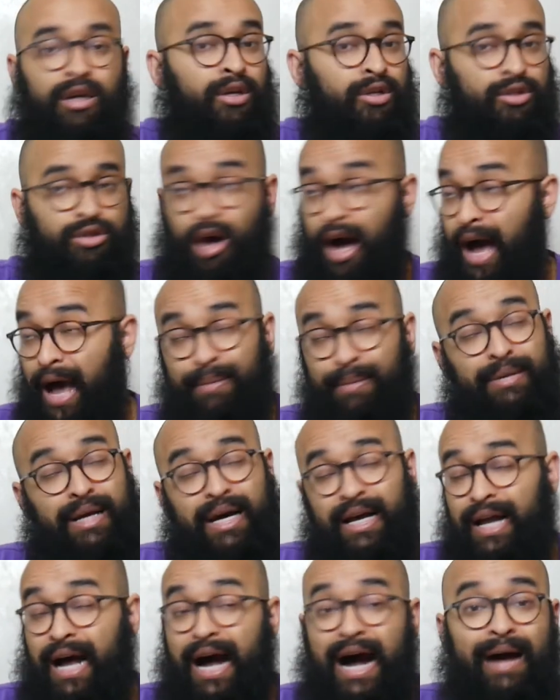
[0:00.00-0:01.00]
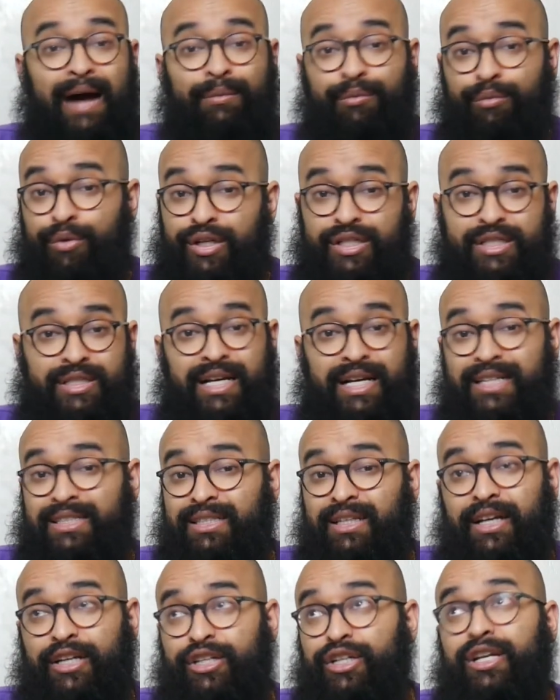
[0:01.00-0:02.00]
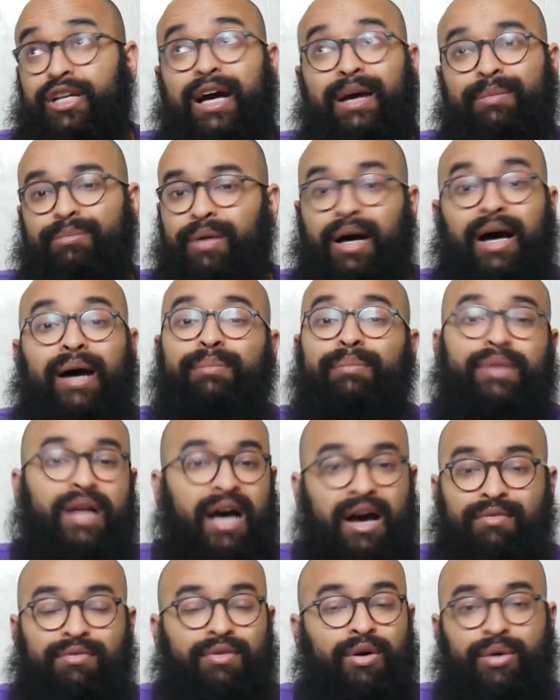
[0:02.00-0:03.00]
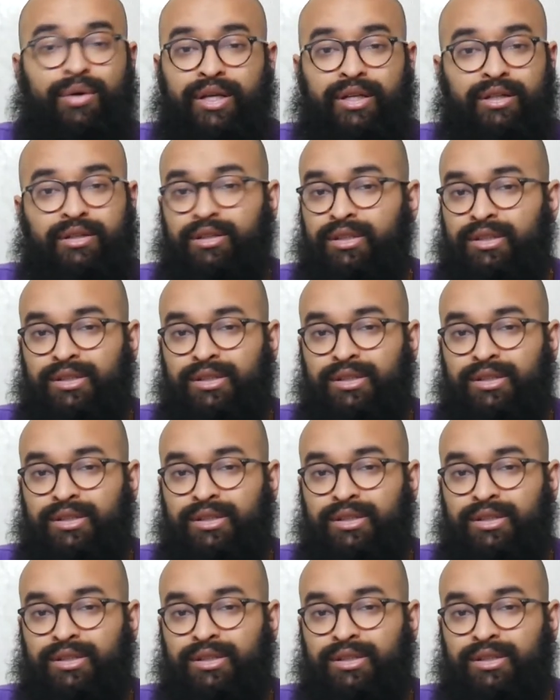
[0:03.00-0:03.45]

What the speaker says: So this next election, I'm not voting.